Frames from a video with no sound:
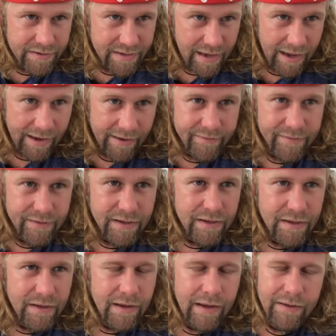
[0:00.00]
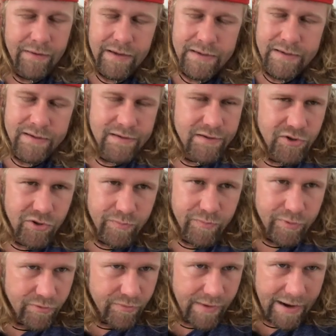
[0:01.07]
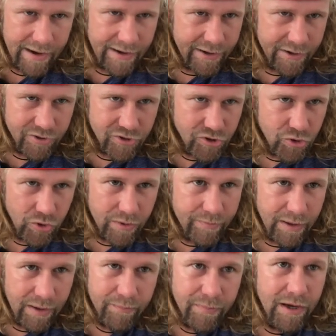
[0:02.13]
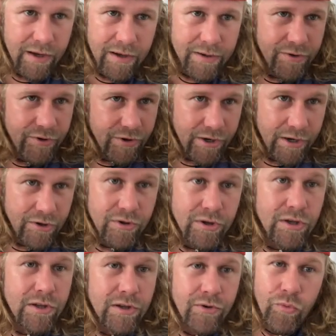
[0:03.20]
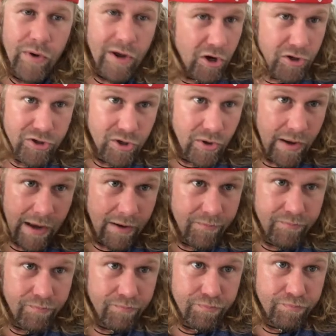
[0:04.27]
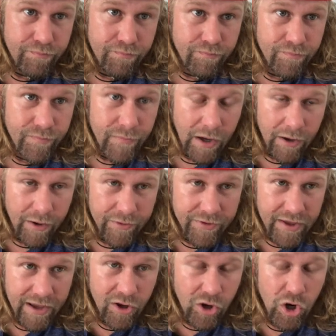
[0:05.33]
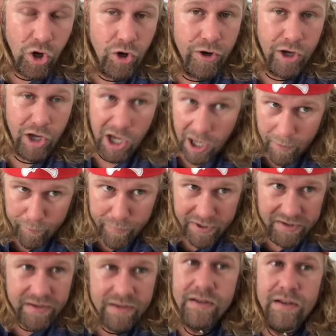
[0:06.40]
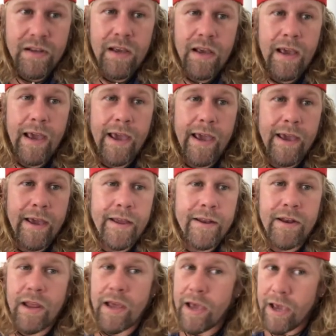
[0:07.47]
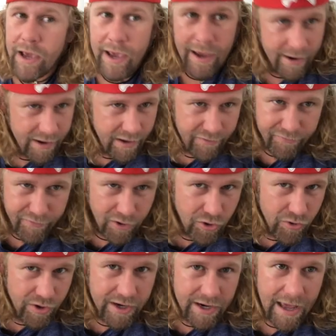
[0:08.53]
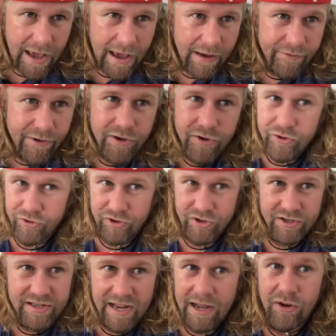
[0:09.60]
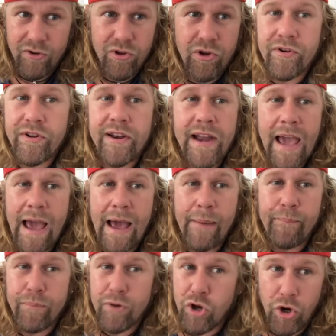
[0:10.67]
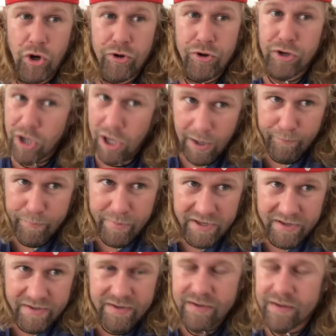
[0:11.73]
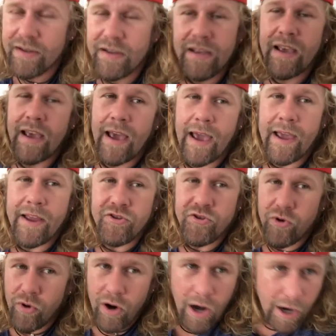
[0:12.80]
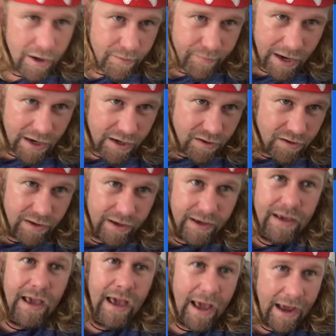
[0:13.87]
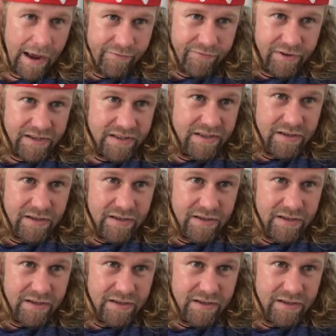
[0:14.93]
at. Unless it's super raining or storming. But, you know, we also have a thing called a compass, and any phone can have it. You just download an app called Compass, and you'll automatically have this